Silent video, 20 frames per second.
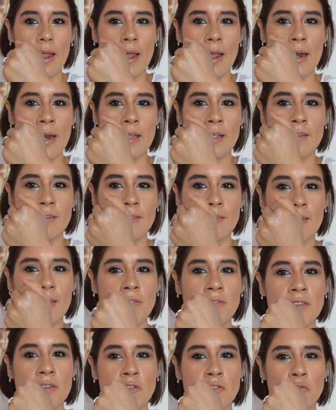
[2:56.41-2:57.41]
and it just
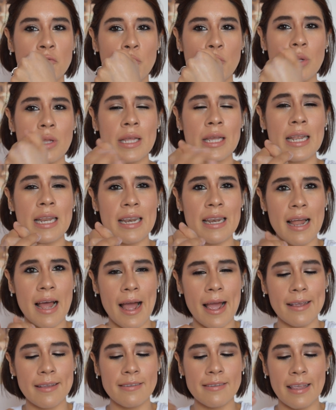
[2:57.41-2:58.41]
leaves this really
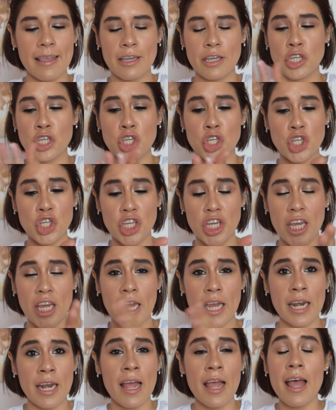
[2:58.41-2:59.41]
nice like
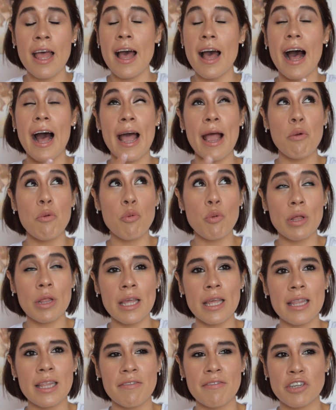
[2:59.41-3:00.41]
sheen. I
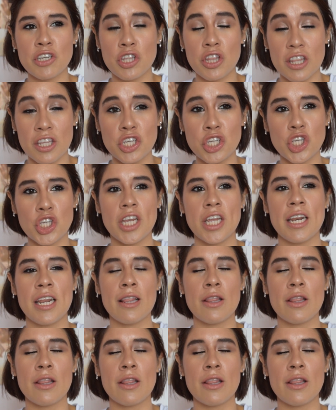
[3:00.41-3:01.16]
really love the sheen.